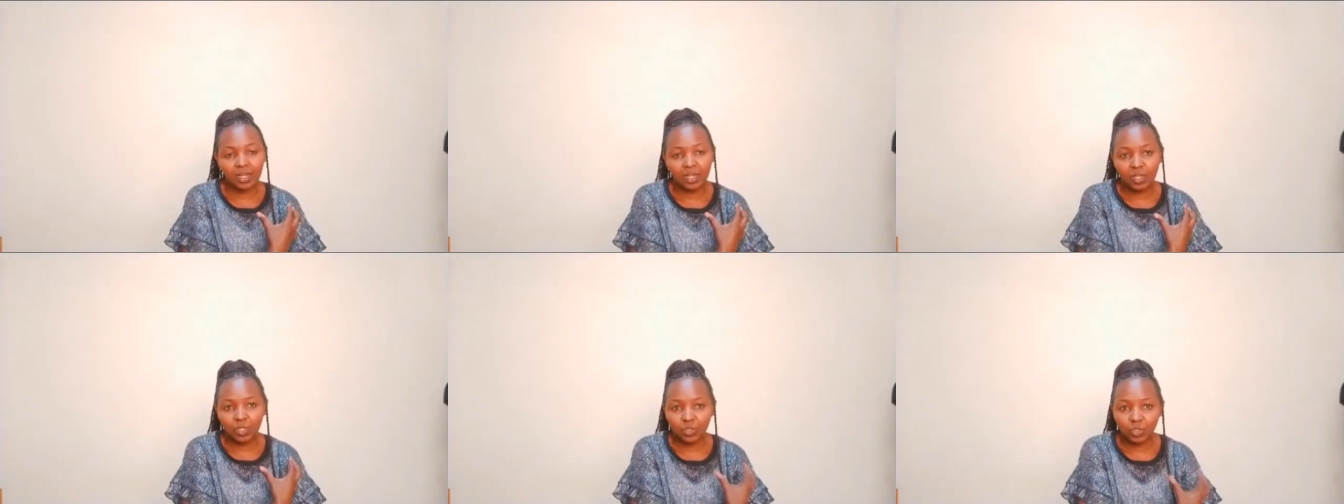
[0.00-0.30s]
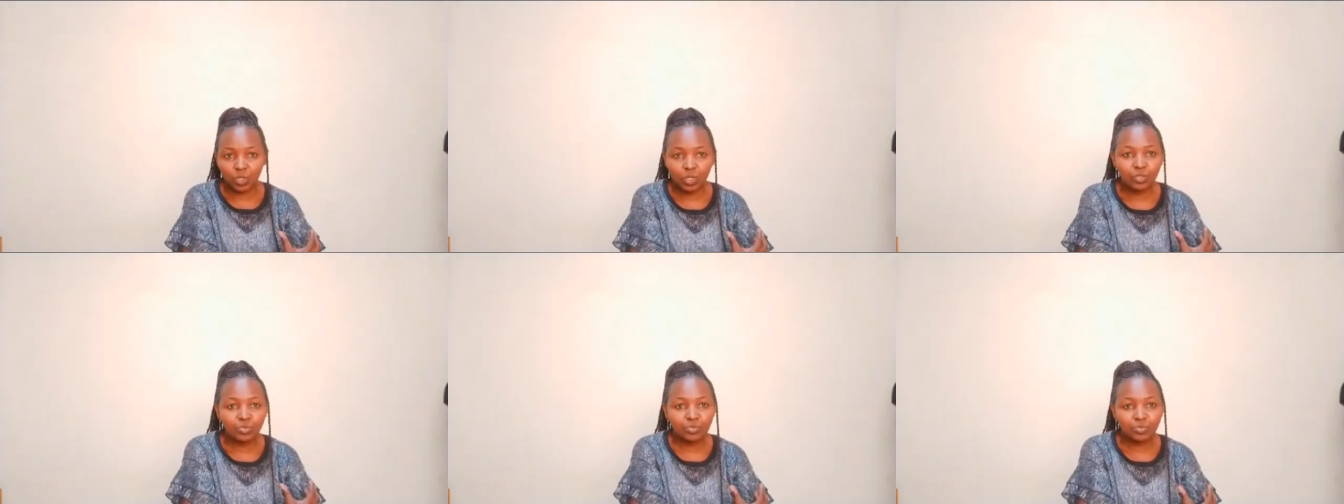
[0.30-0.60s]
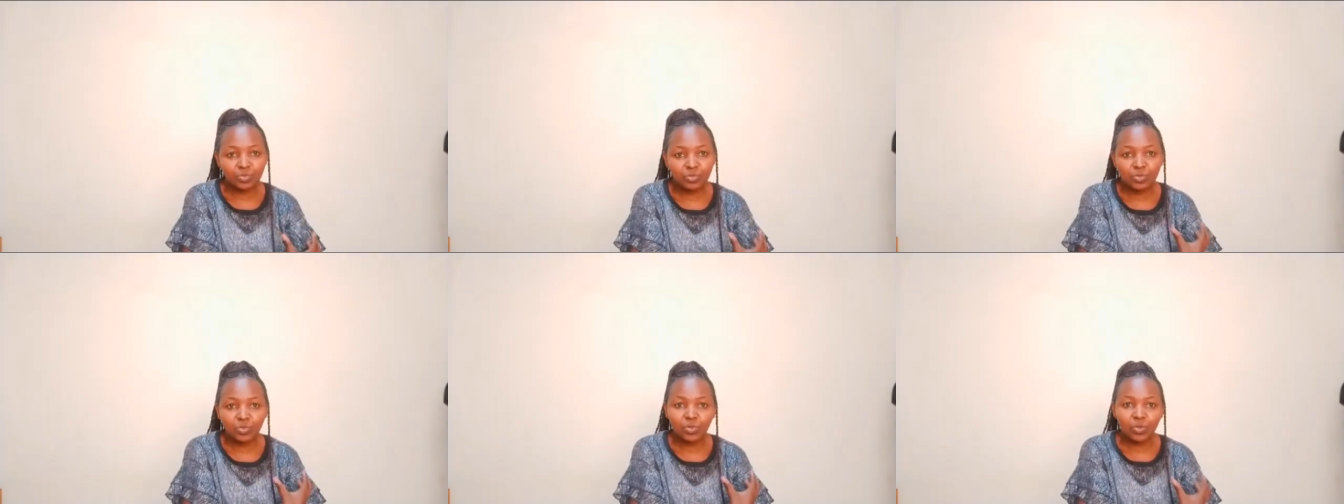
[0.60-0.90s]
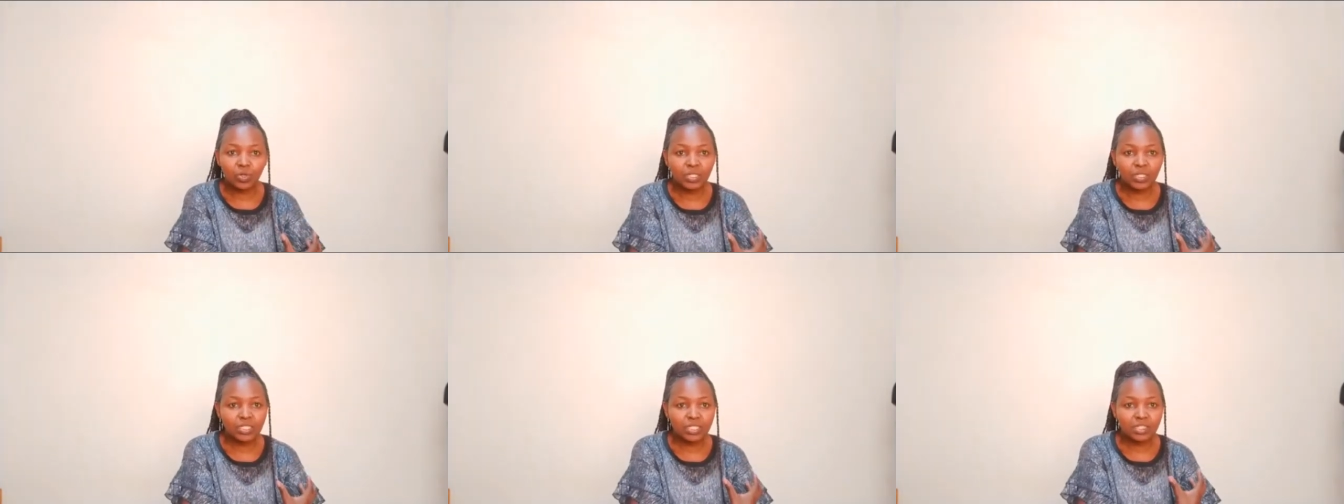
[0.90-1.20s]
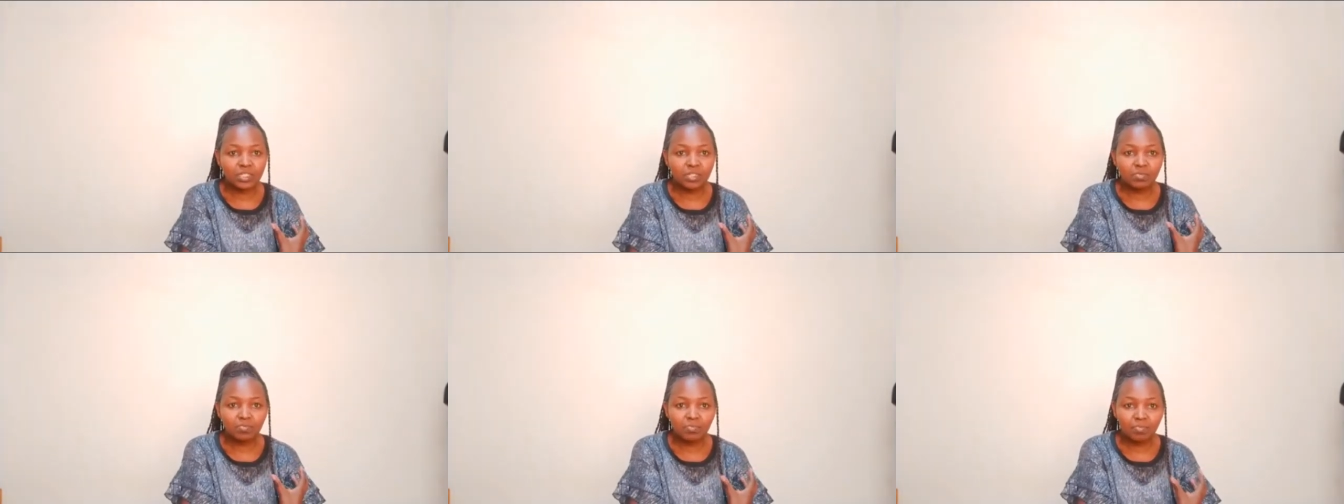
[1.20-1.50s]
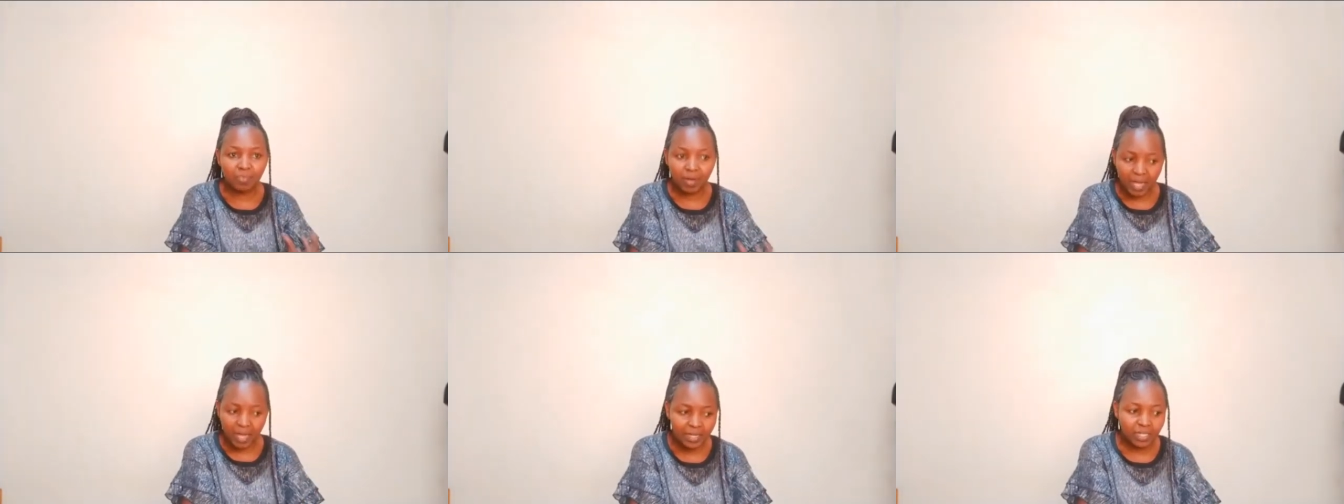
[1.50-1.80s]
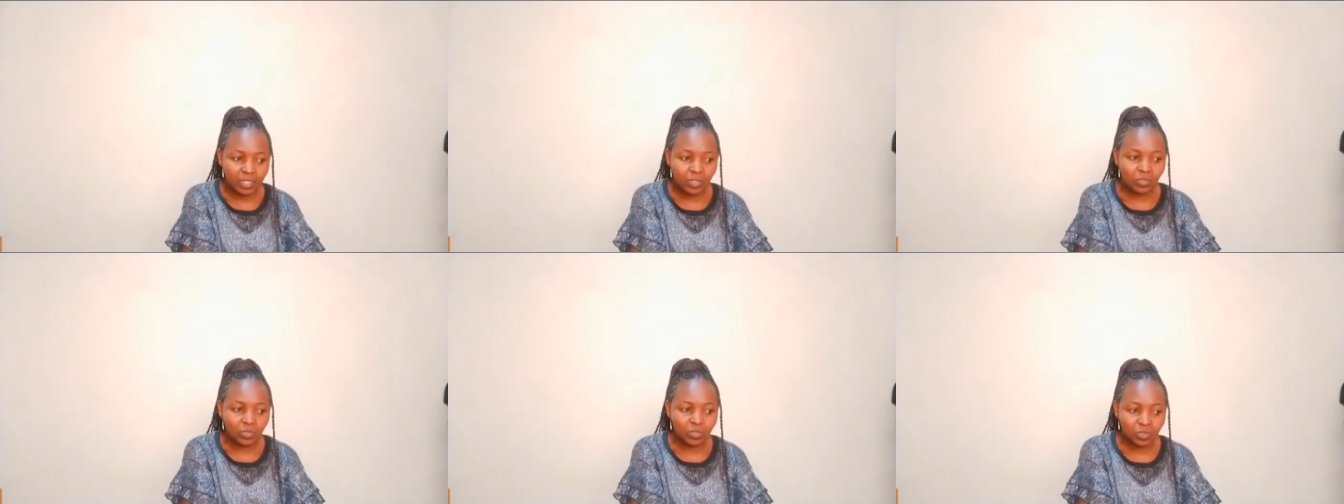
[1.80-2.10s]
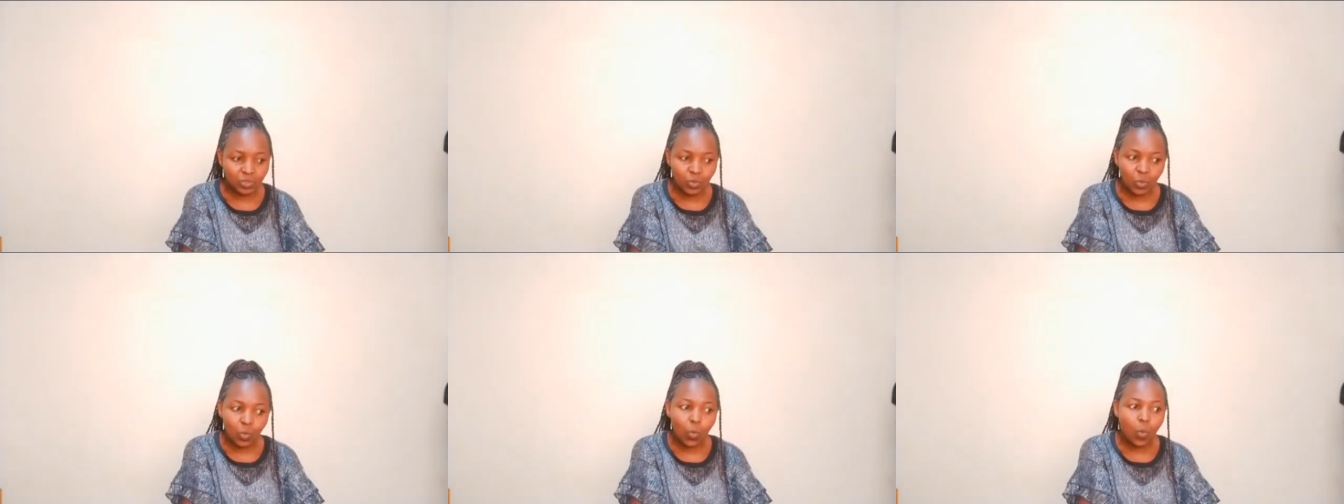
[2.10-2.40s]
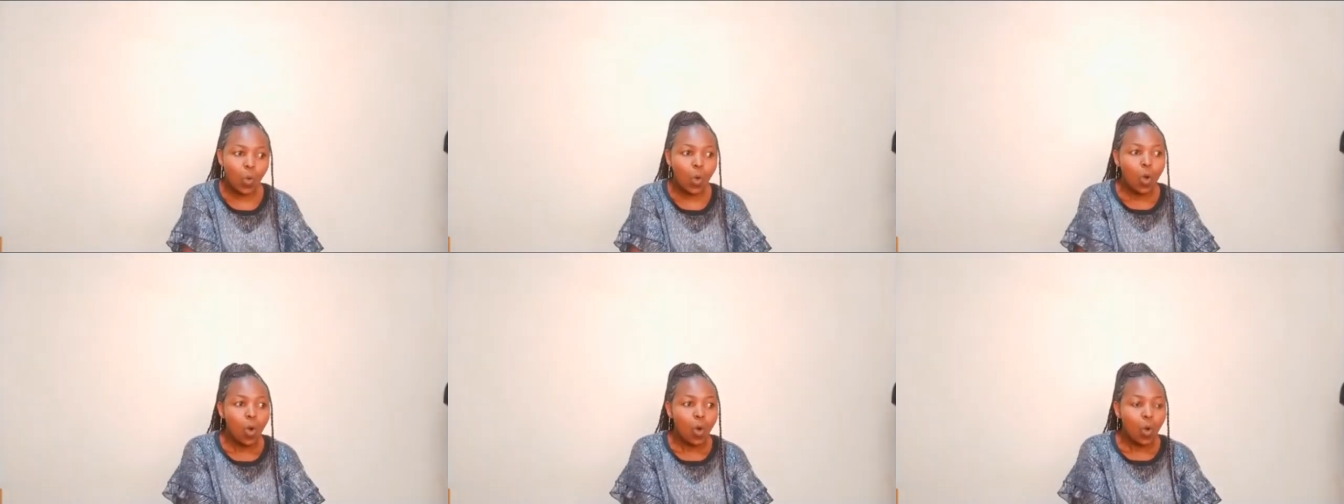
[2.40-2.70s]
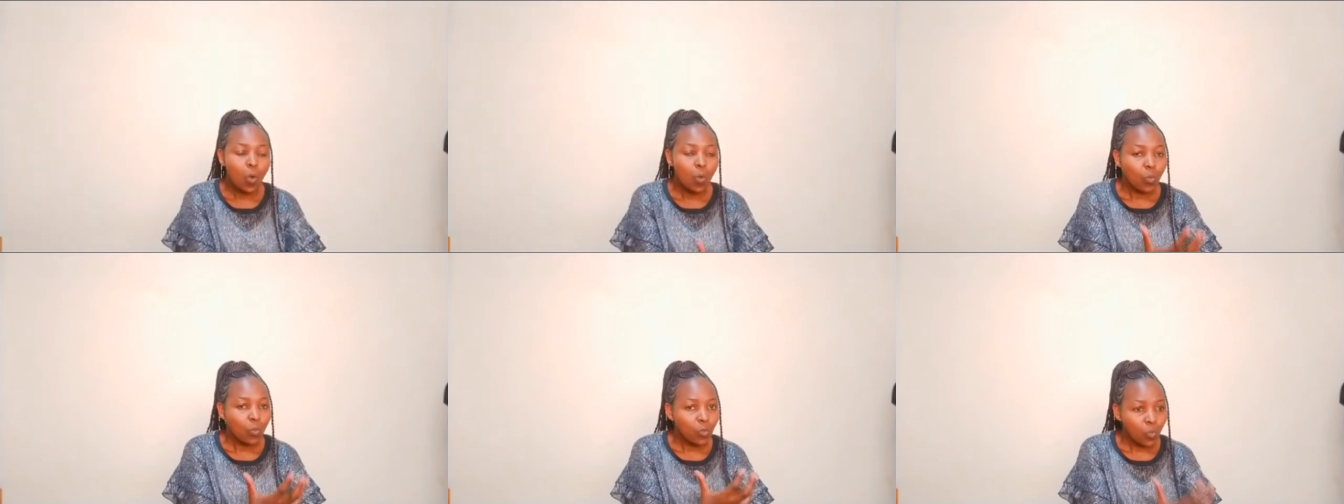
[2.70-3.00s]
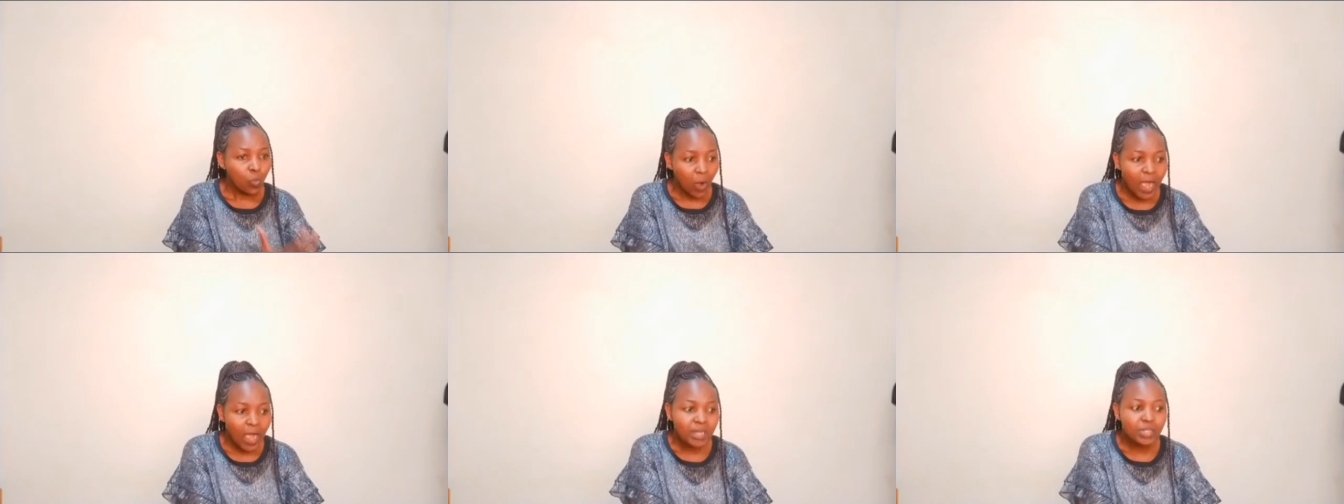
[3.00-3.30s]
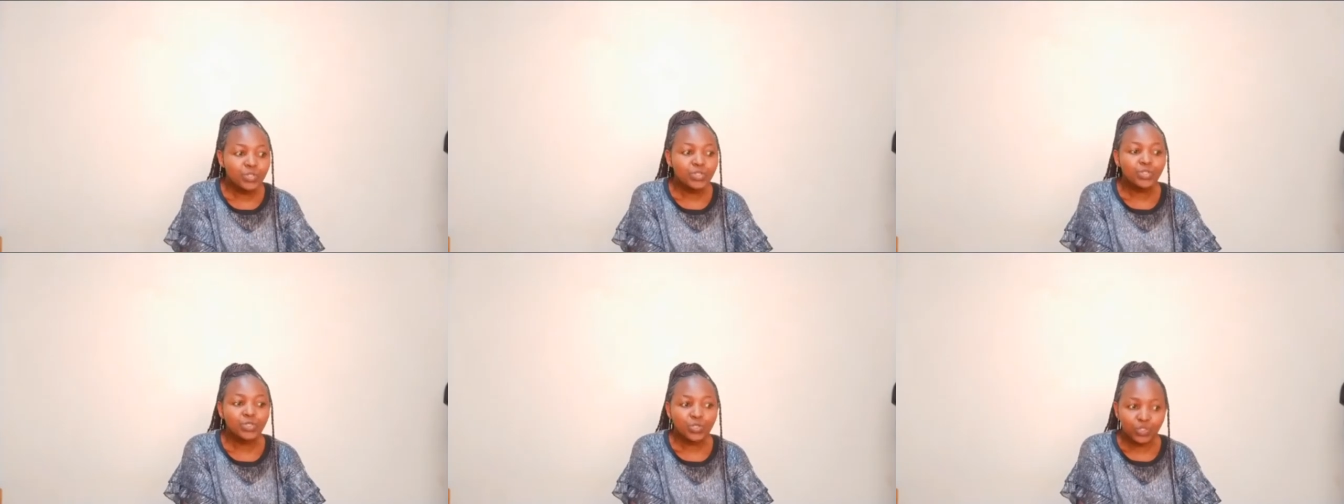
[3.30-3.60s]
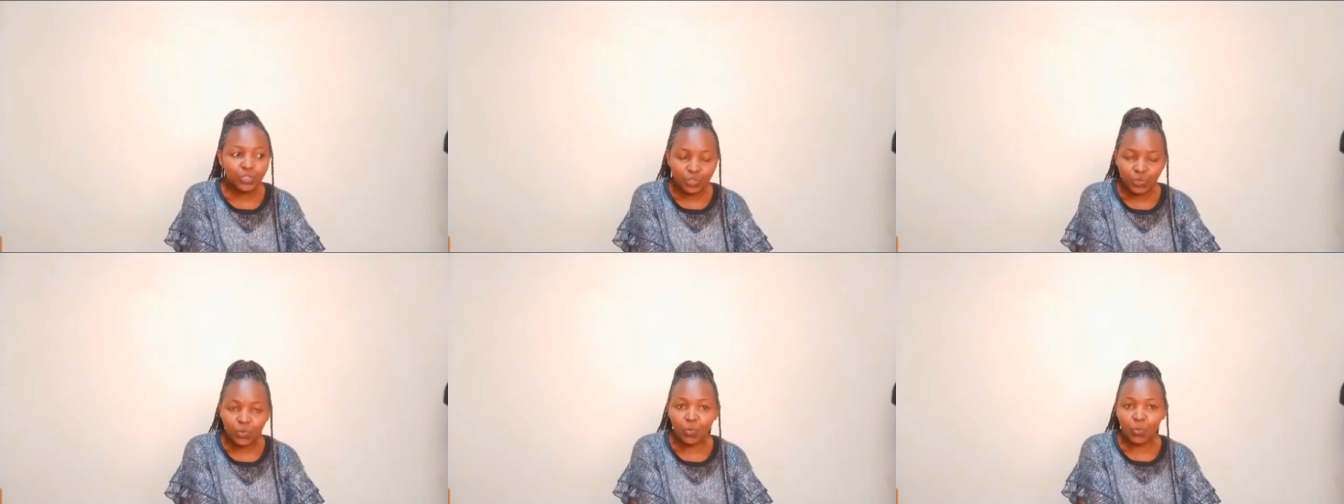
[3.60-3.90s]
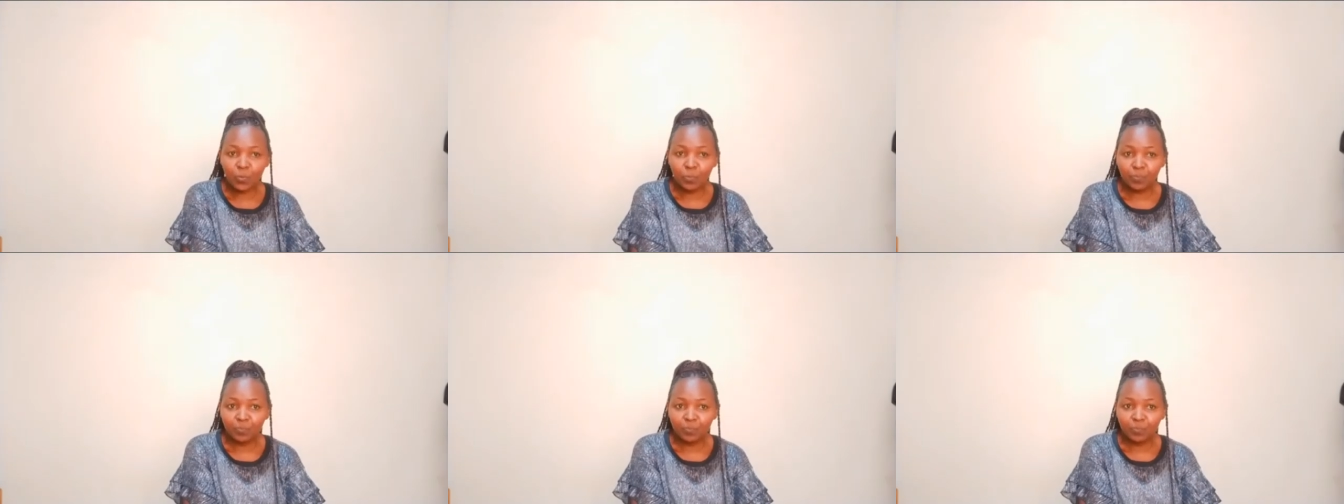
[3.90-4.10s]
go through content burnout. So what do you do?